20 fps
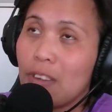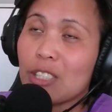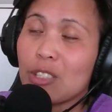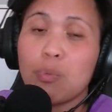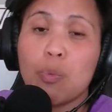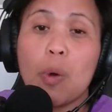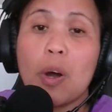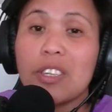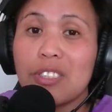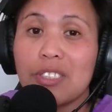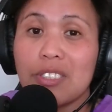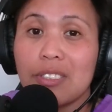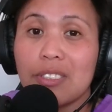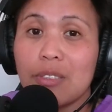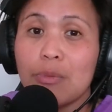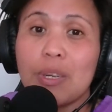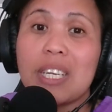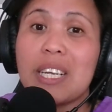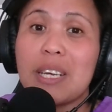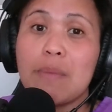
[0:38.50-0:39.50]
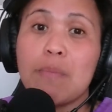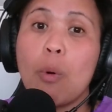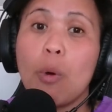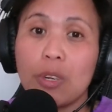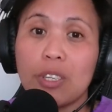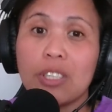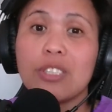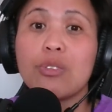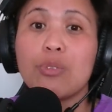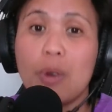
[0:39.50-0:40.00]
what's really
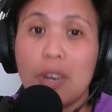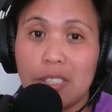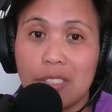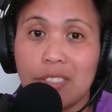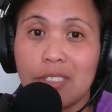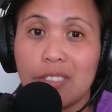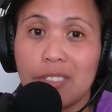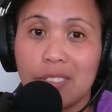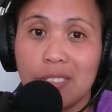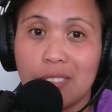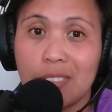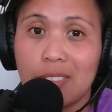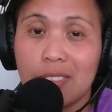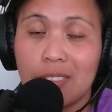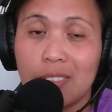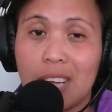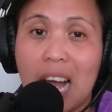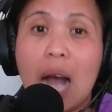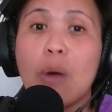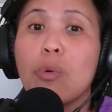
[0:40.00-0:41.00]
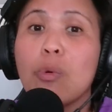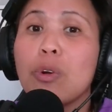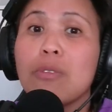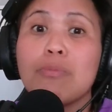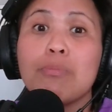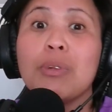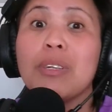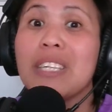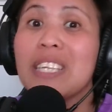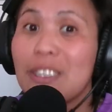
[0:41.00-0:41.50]
important to us, our
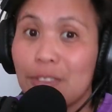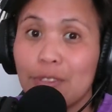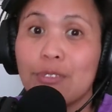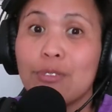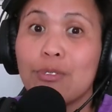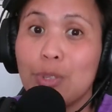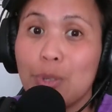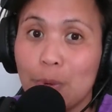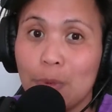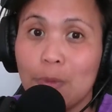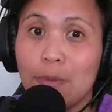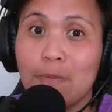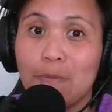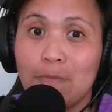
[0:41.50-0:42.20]
belief too.